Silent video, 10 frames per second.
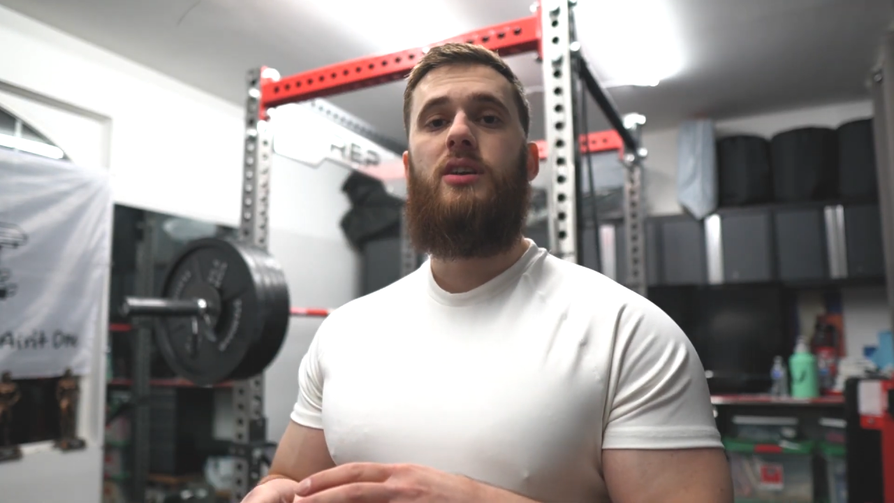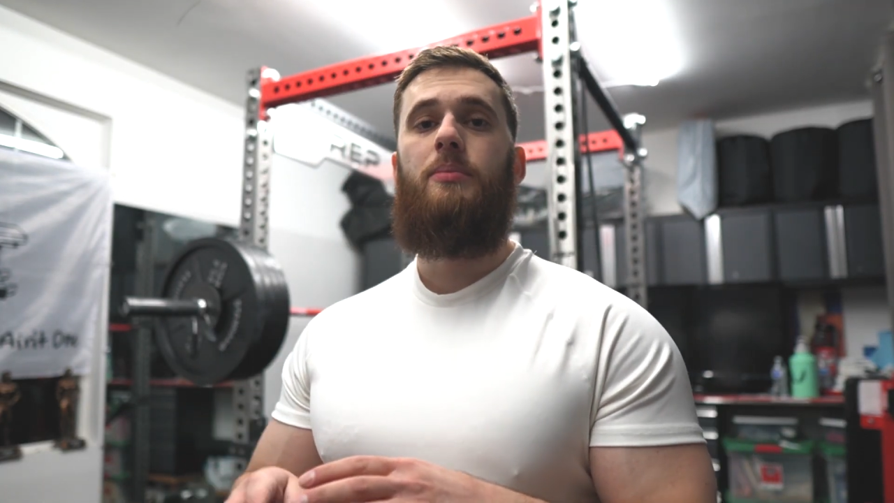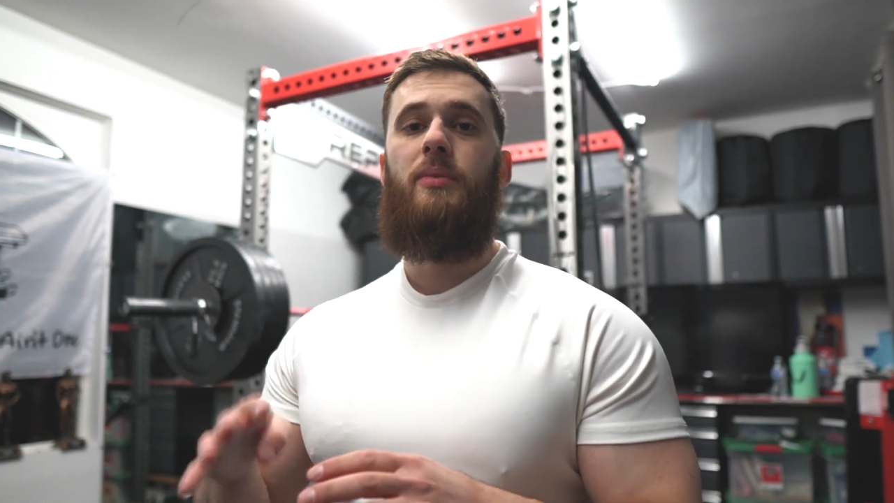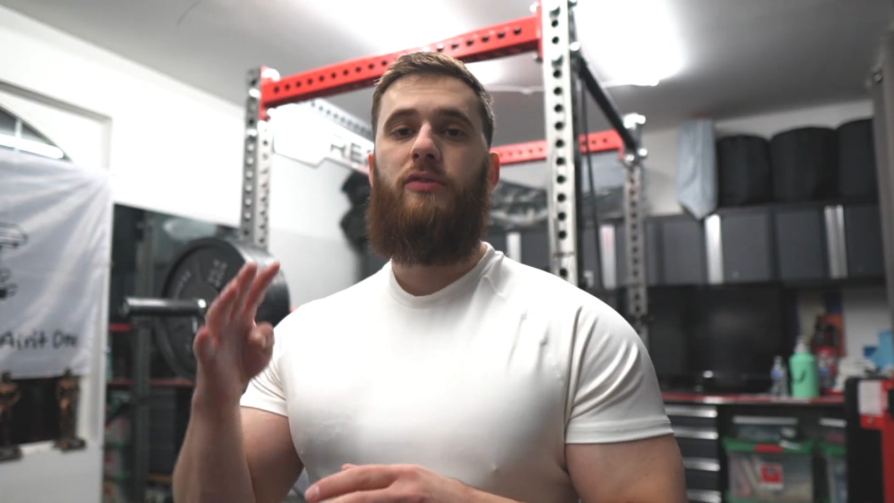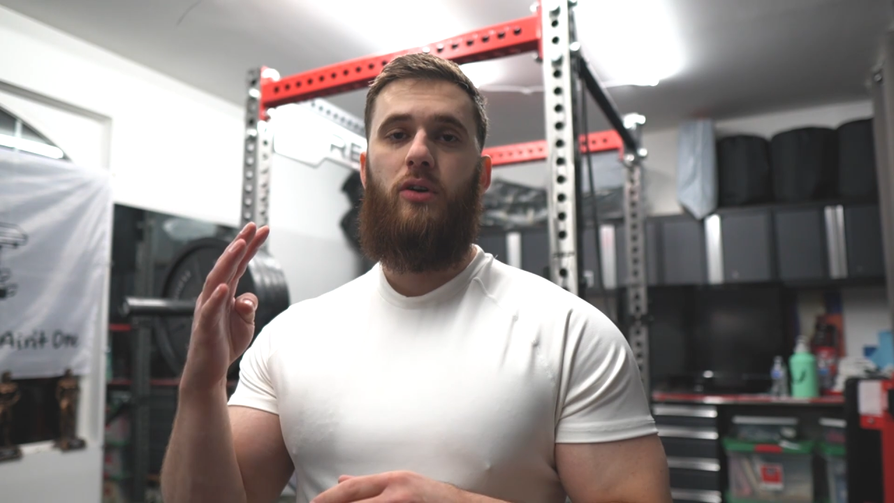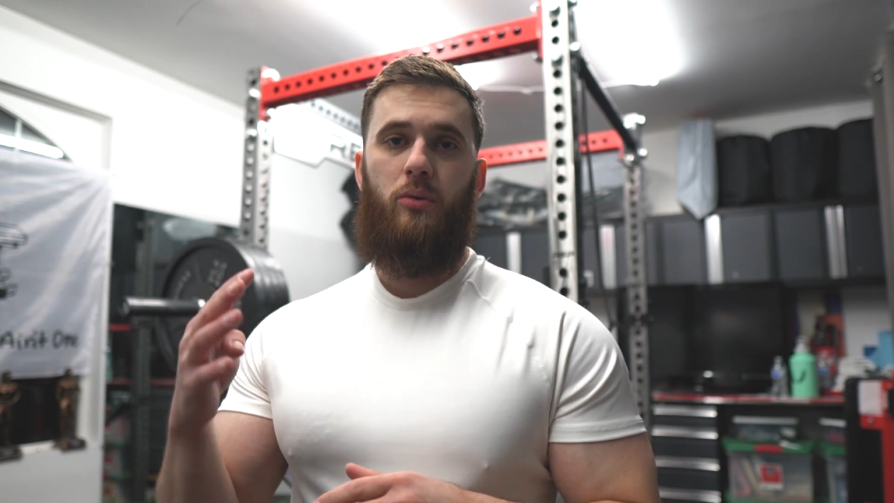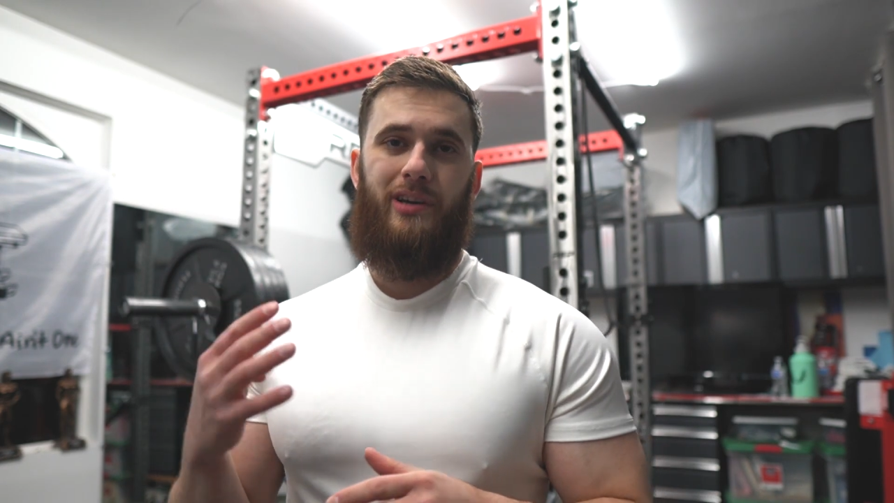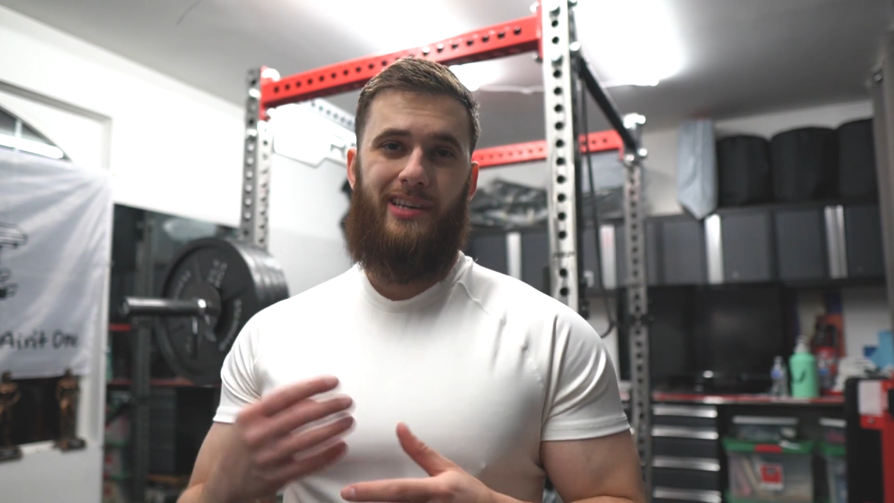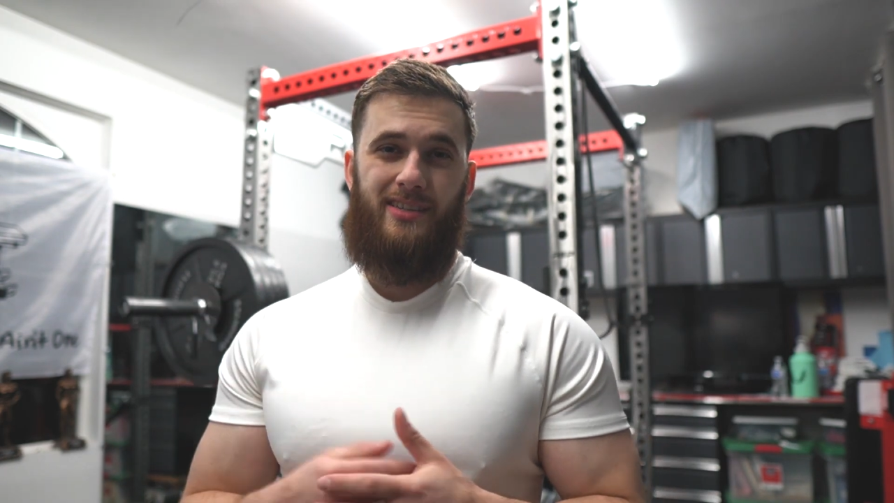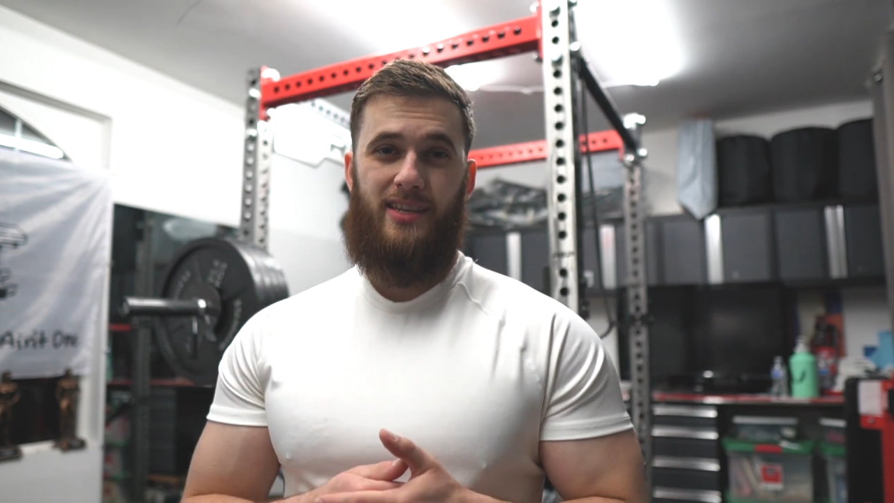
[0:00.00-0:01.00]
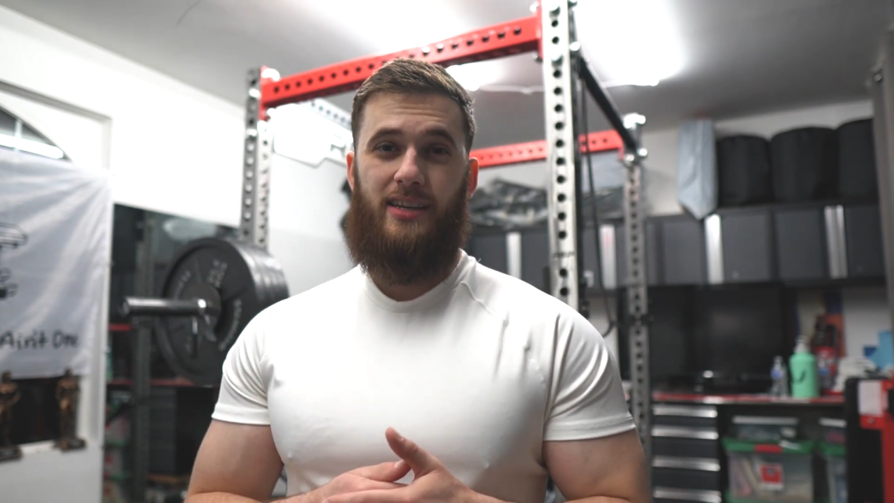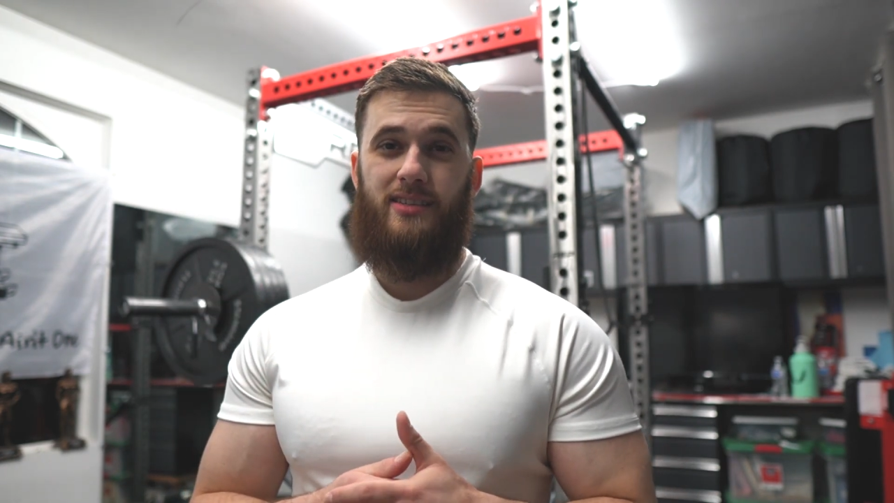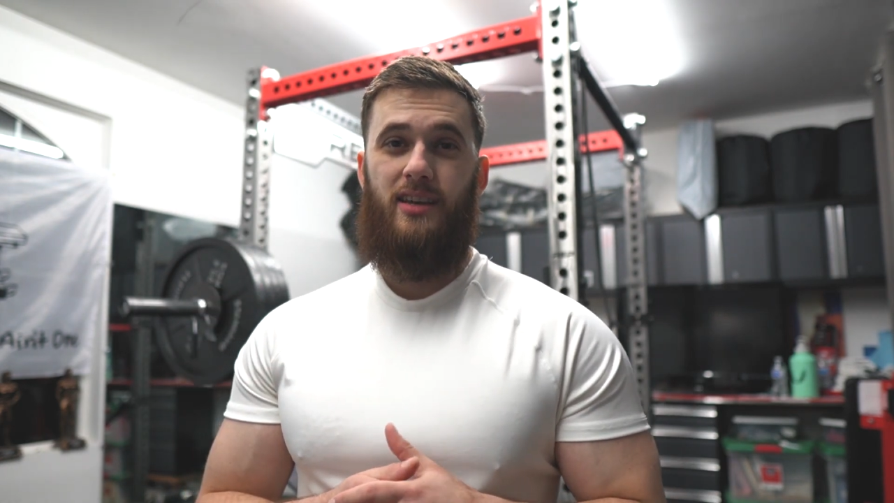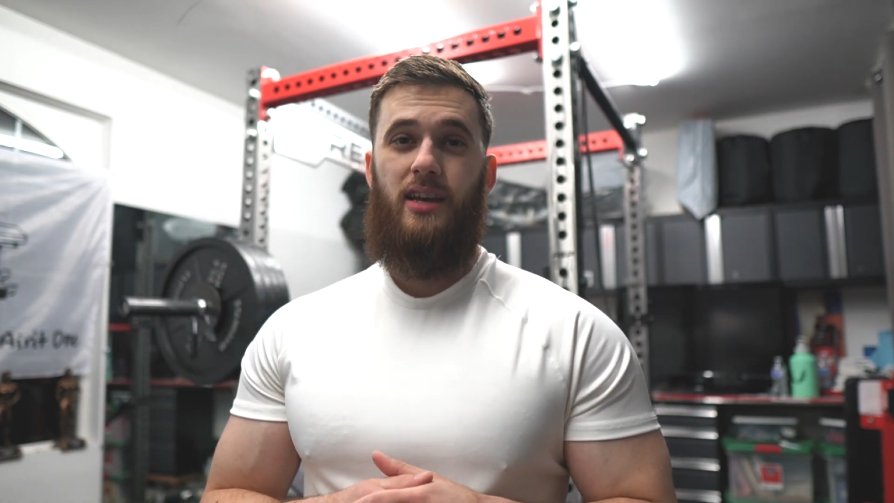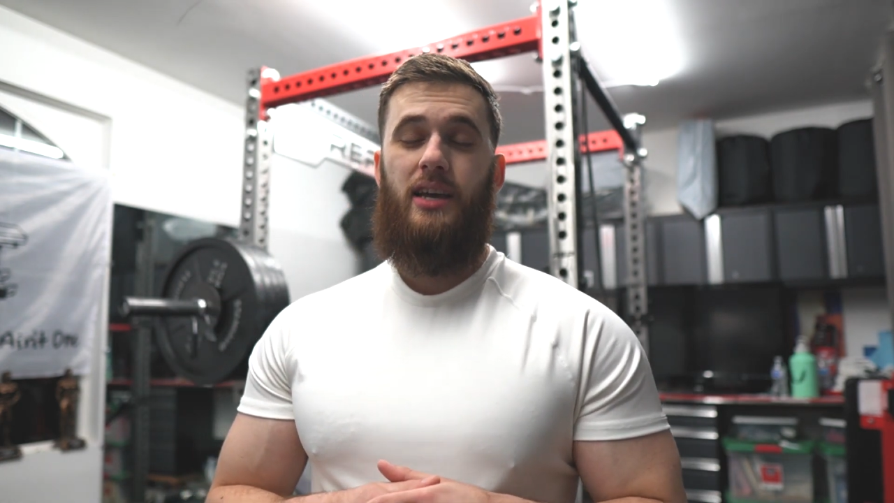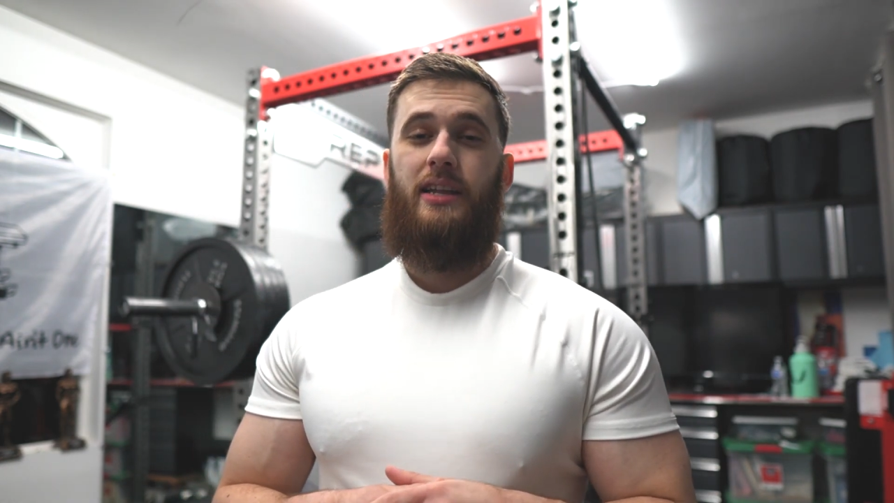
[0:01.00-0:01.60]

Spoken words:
up my 4 working sets.